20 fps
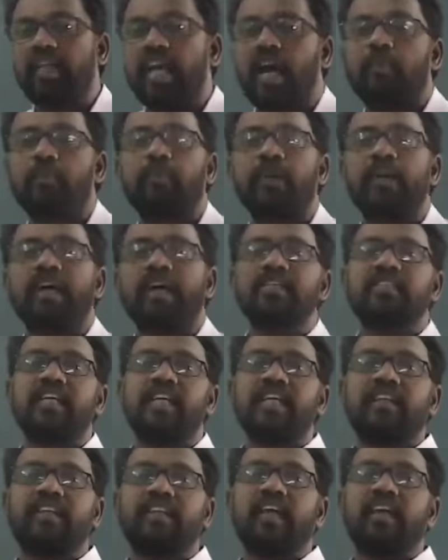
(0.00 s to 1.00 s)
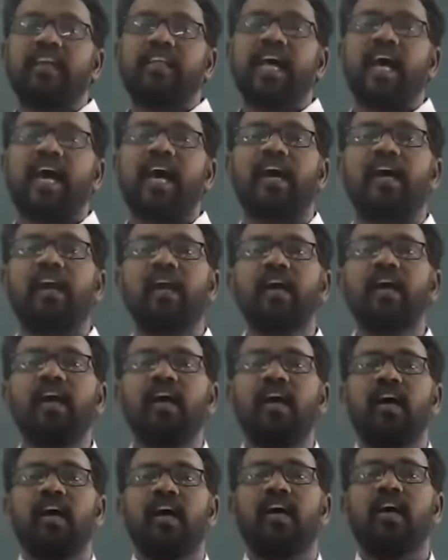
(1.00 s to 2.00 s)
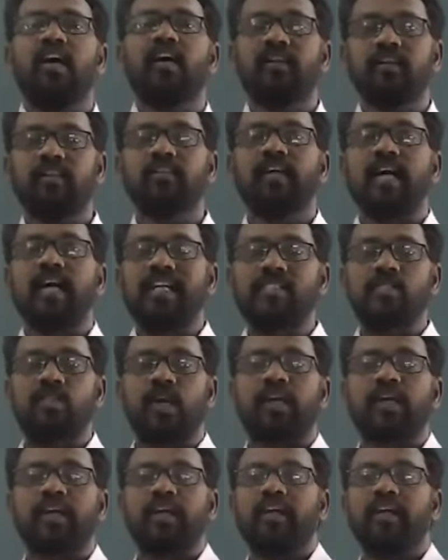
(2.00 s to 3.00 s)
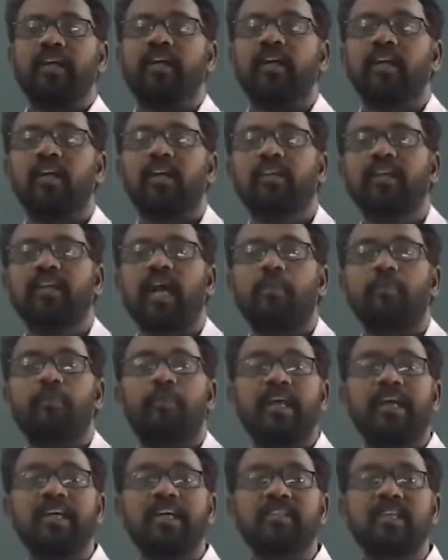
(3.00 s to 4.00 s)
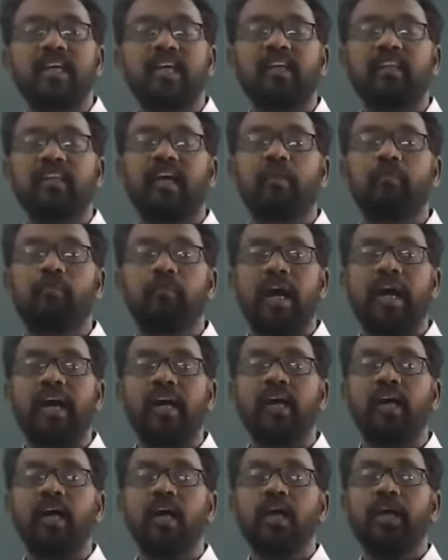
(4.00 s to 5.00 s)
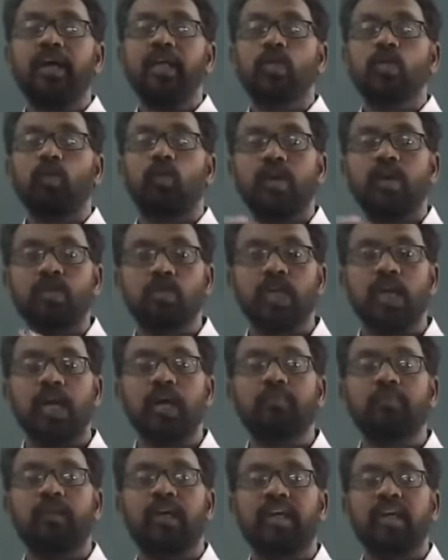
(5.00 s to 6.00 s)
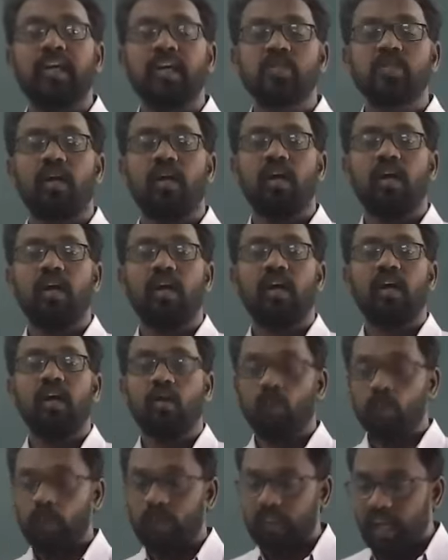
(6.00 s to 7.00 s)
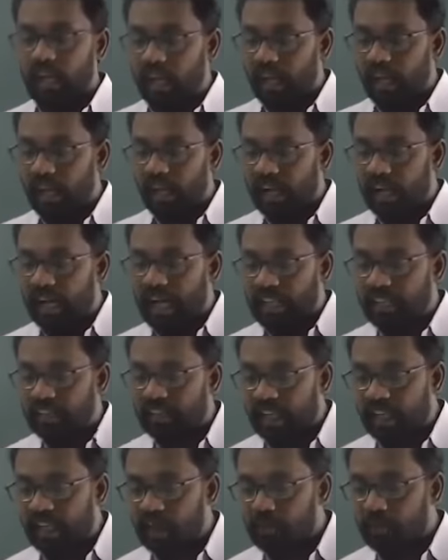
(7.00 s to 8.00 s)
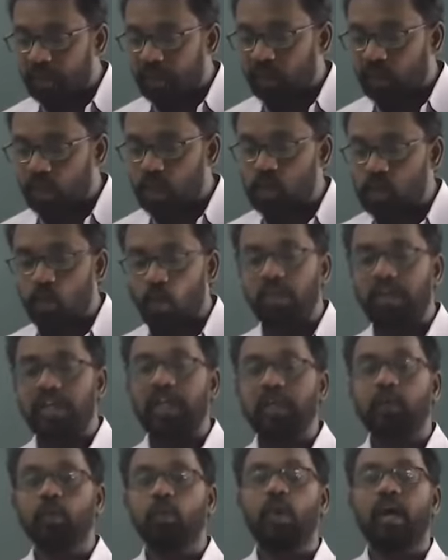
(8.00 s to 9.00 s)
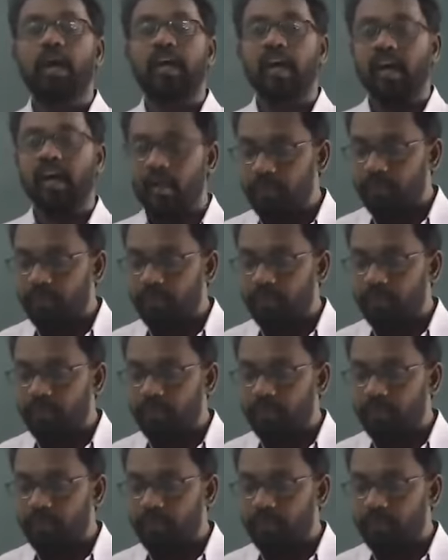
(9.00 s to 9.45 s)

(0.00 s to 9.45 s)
they are placing constructing here, they are placing the mud into one shape, that is with the length and the breadth is 22 and